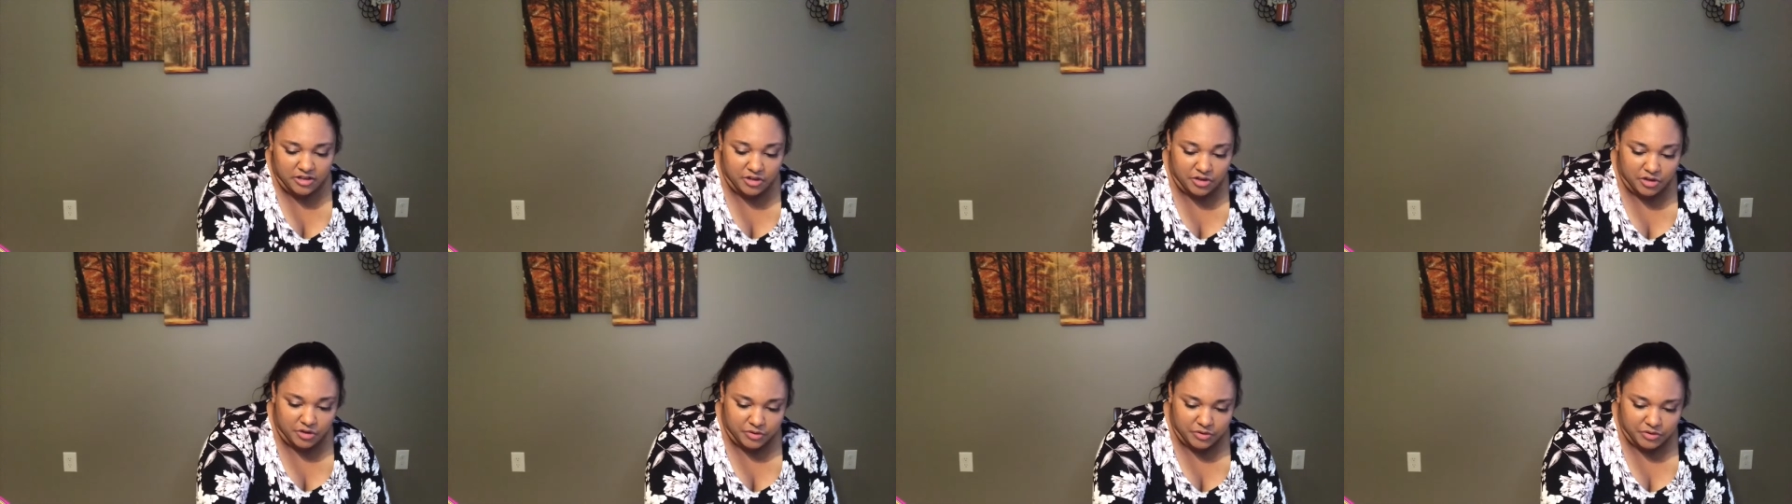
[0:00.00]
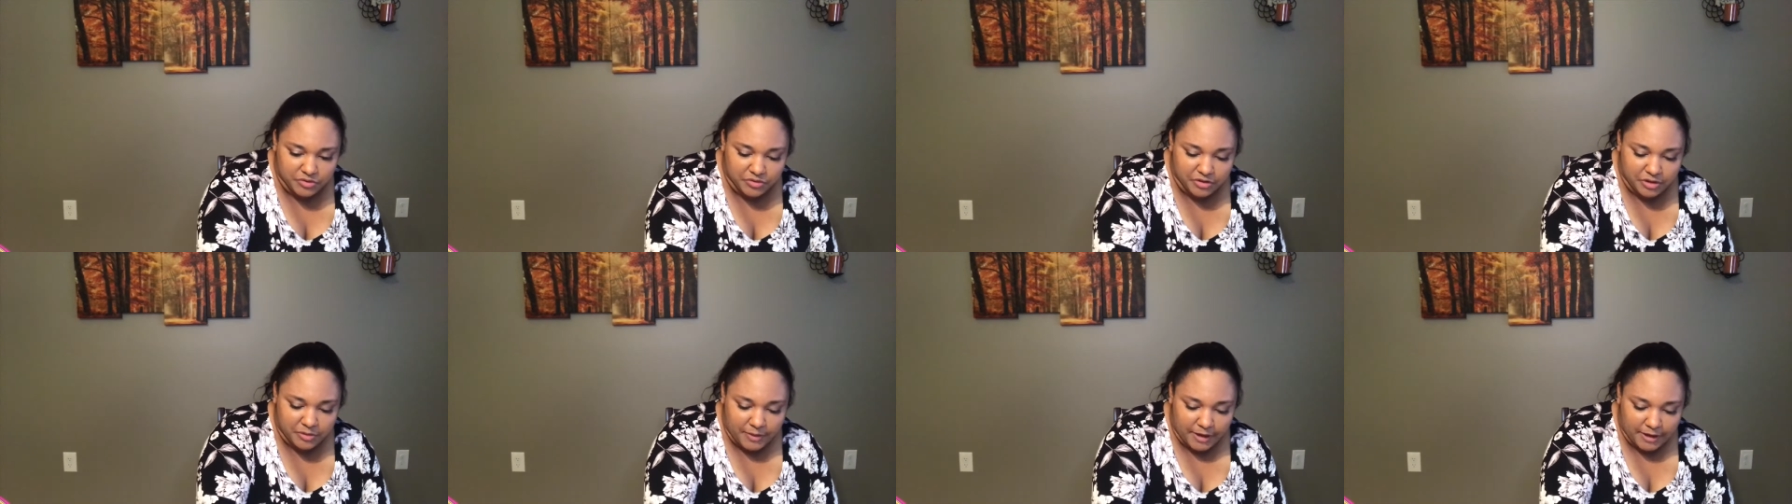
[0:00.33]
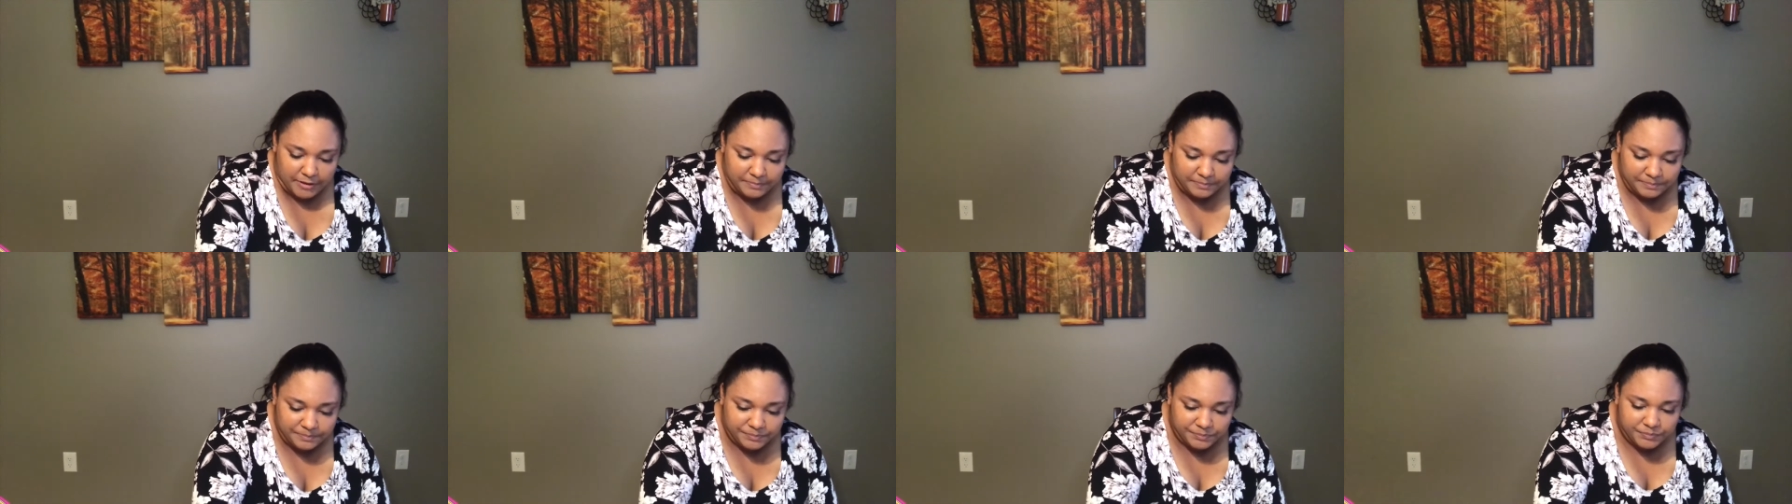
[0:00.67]
know it's really bad.
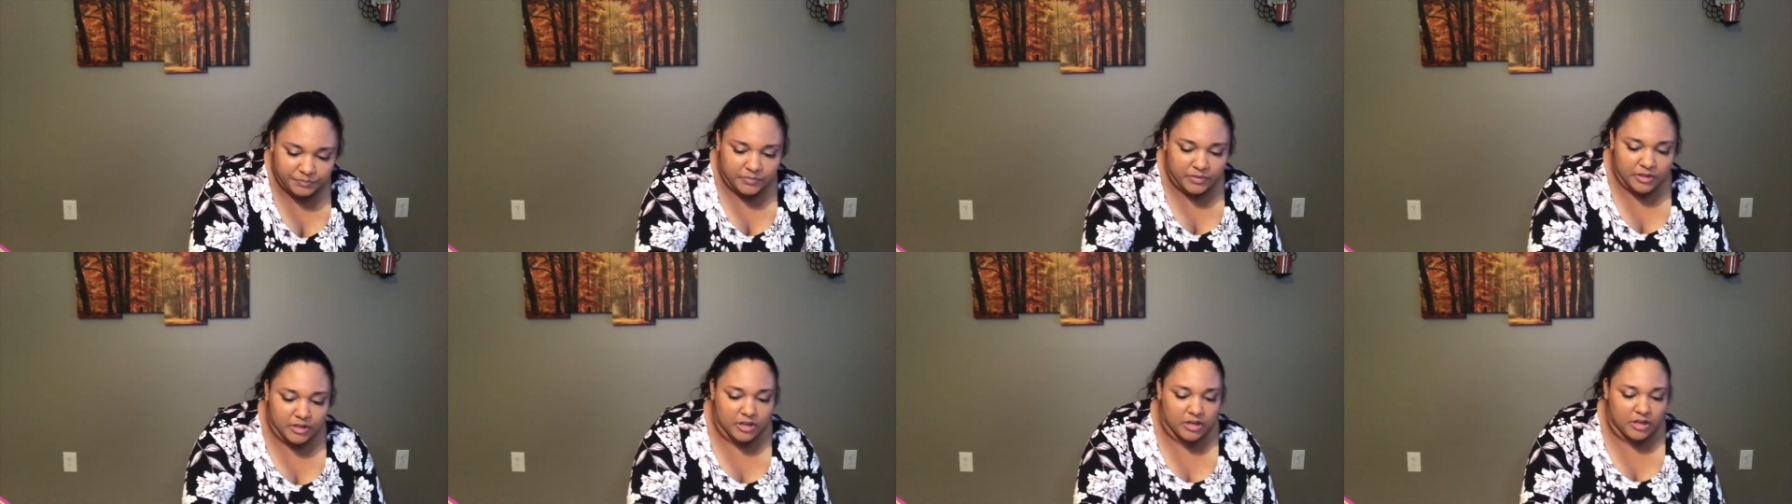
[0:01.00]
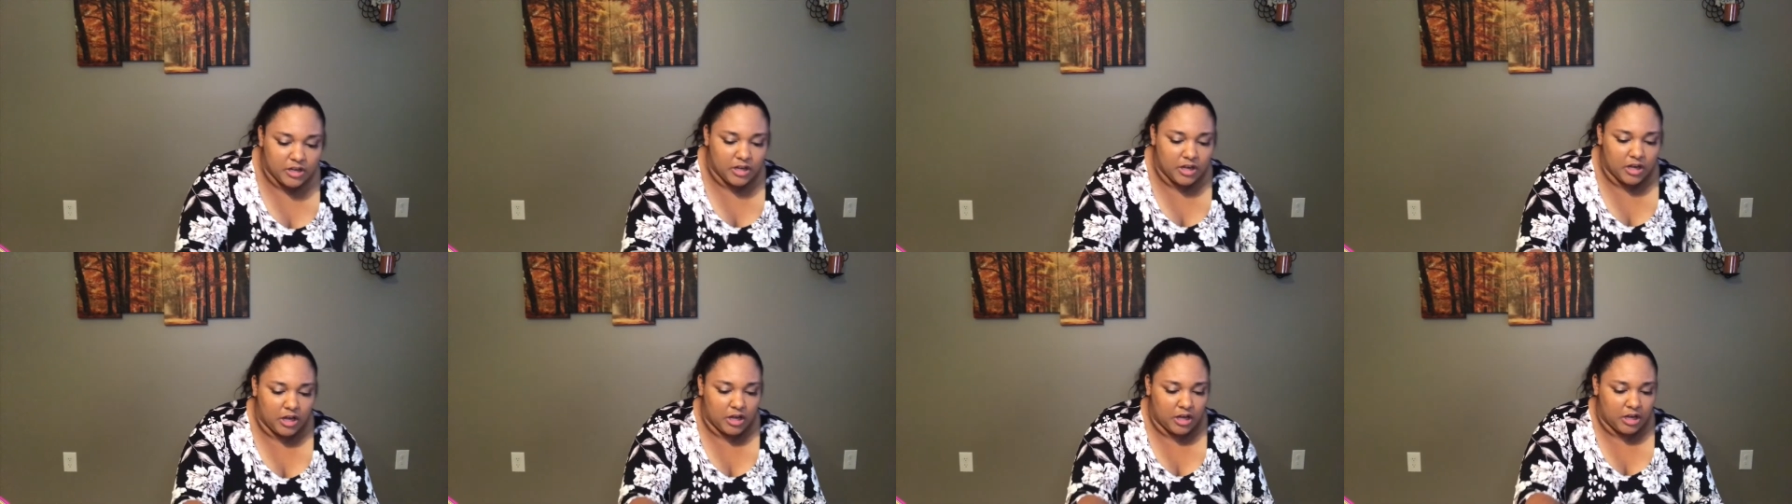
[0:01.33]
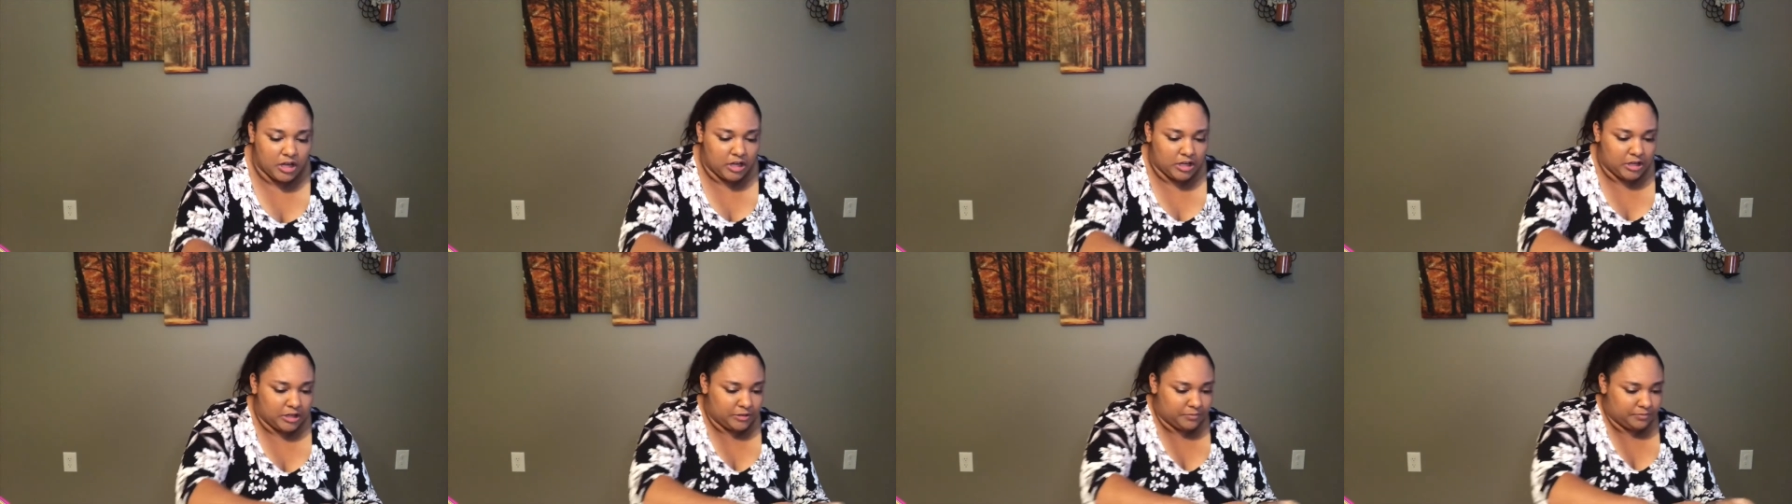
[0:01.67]

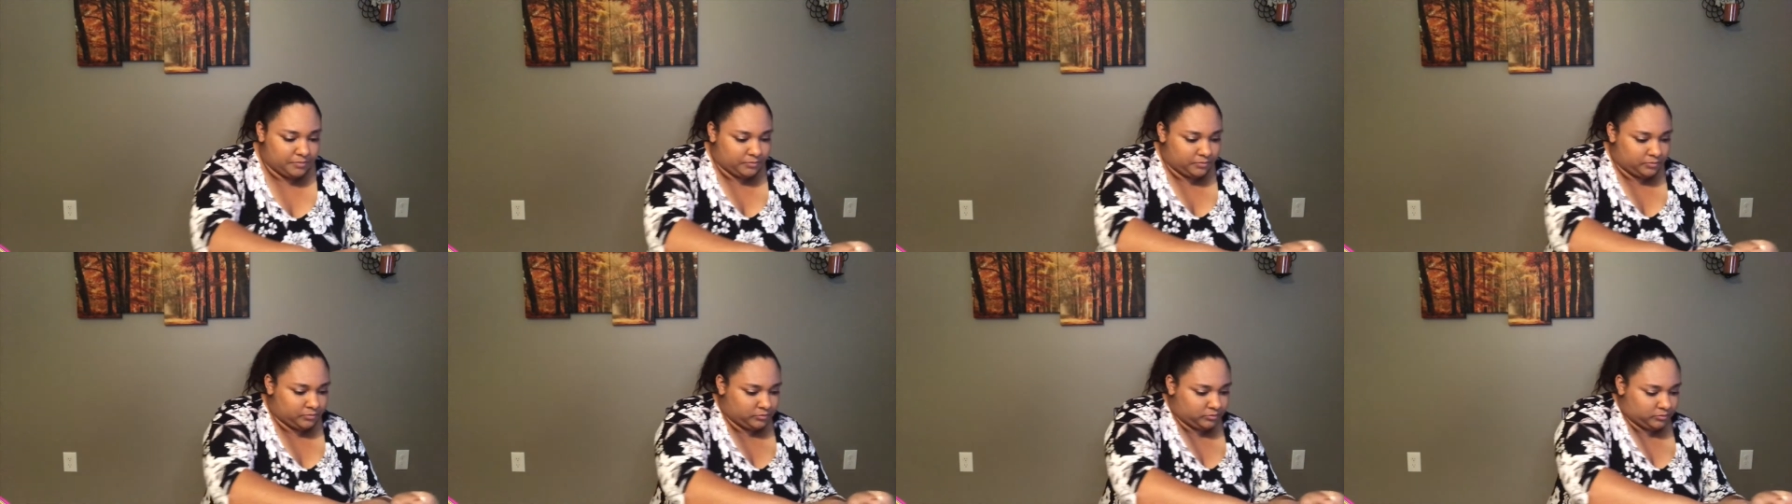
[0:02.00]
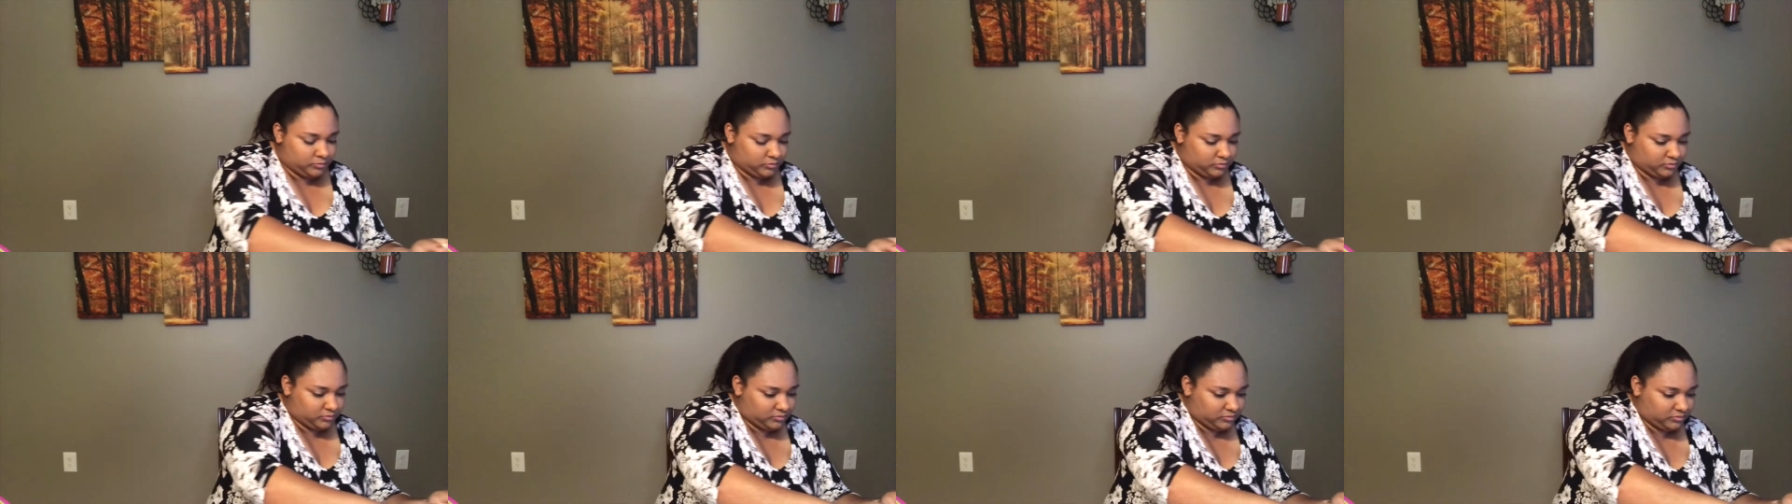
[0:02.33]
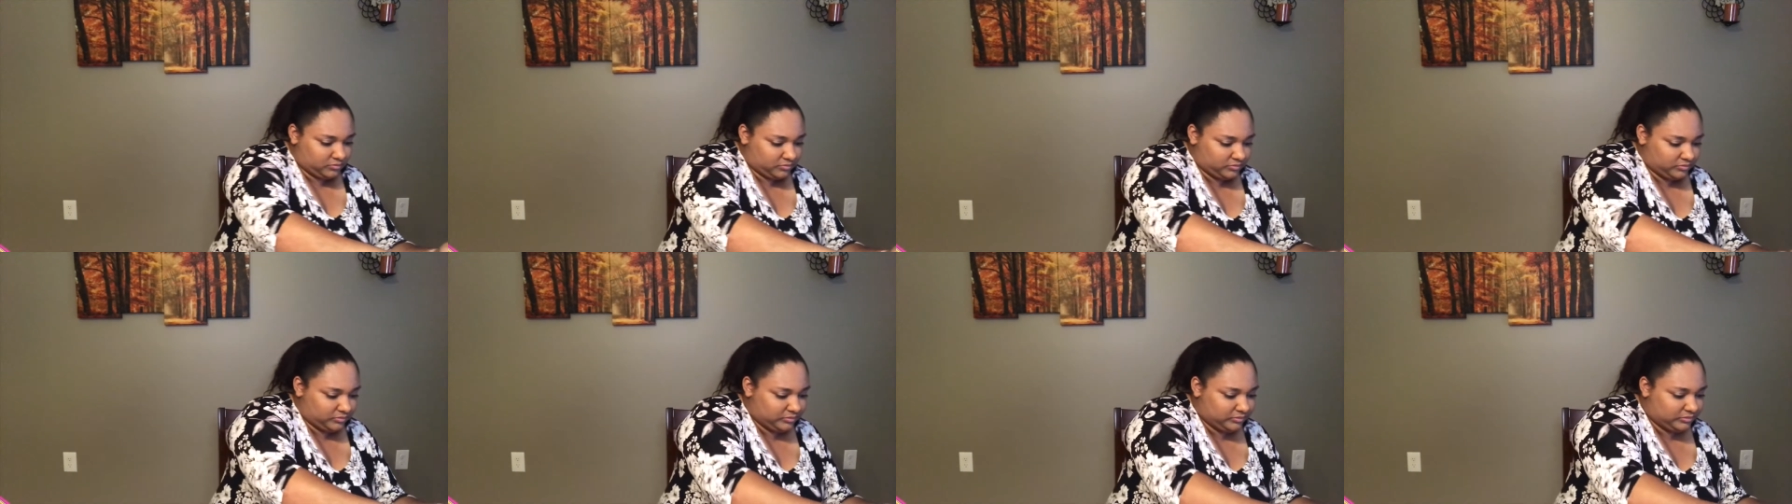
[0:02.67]
Um,
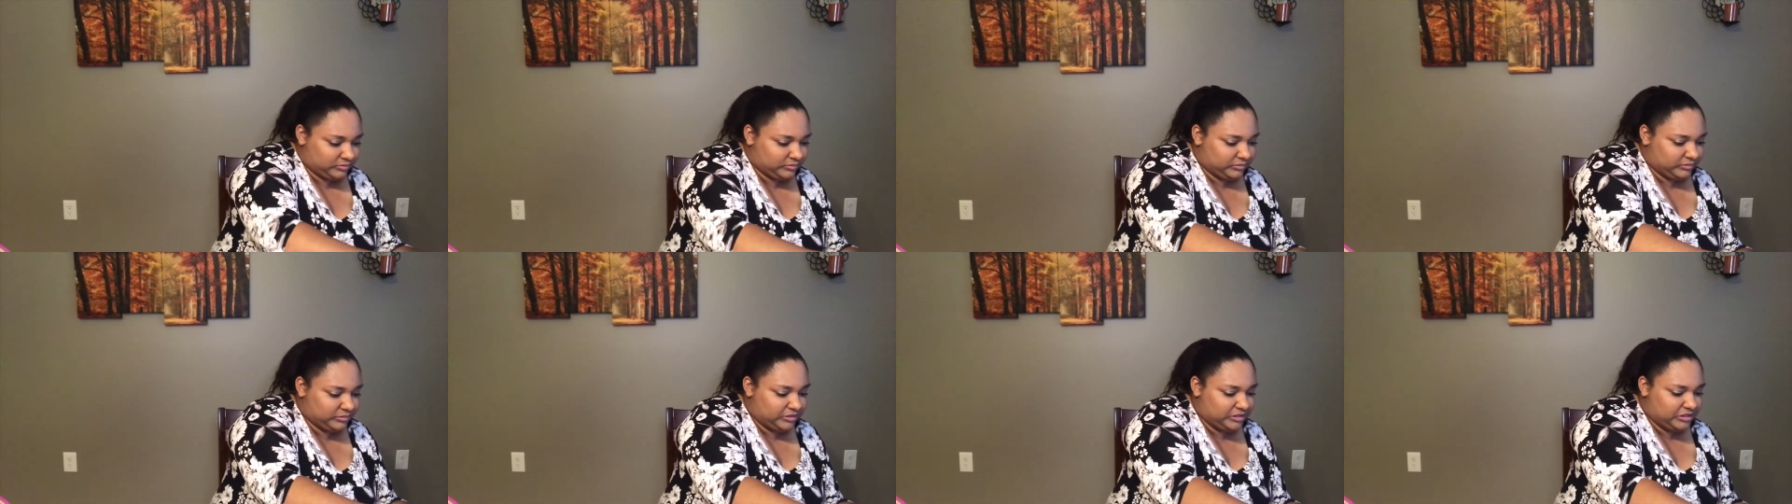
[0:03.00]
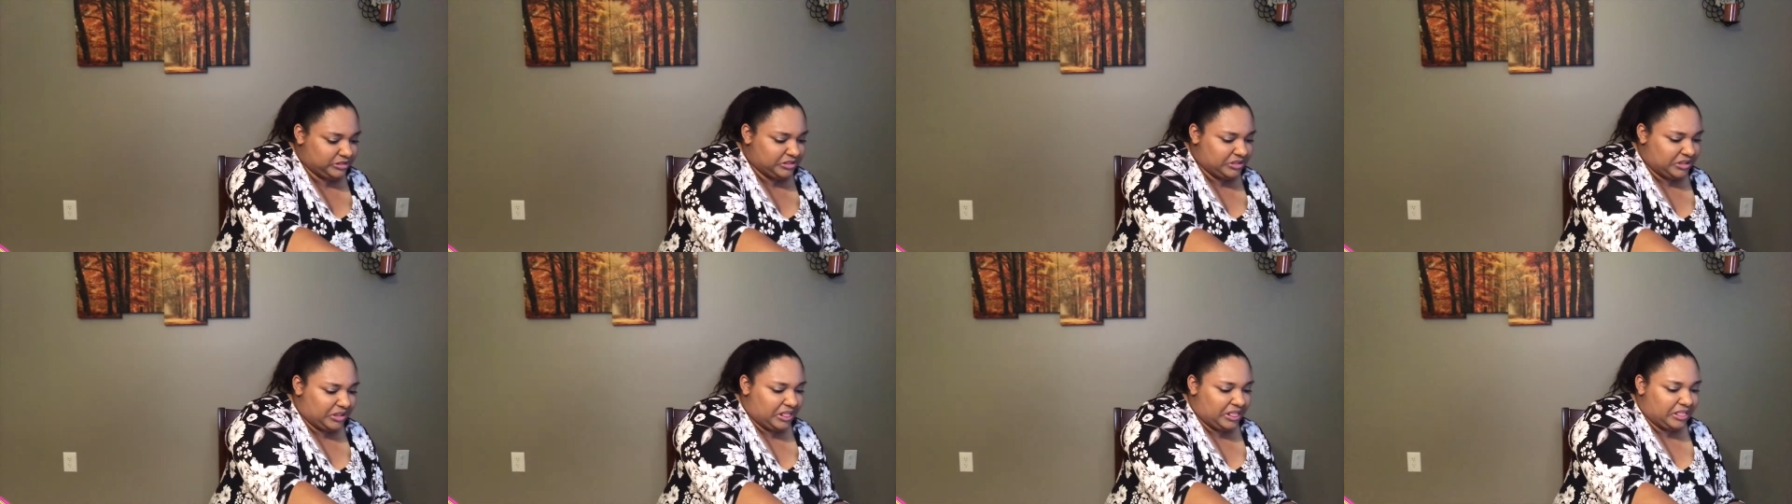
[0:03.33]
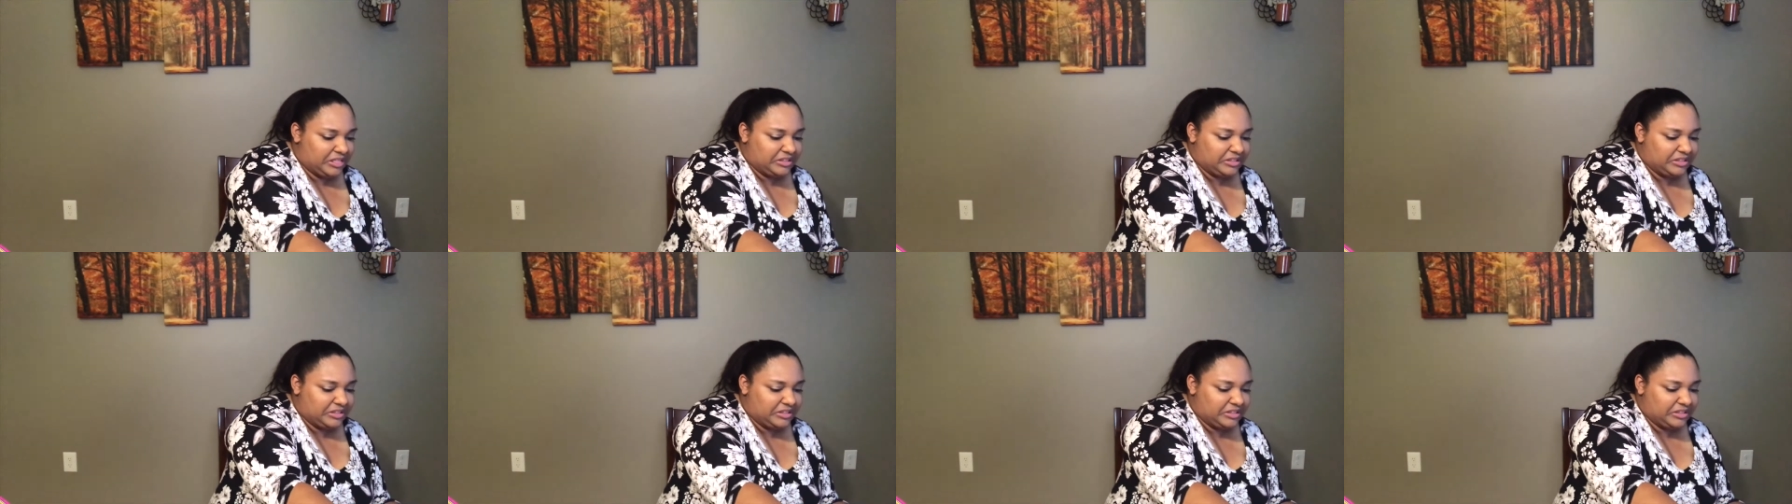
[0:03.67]
ugh.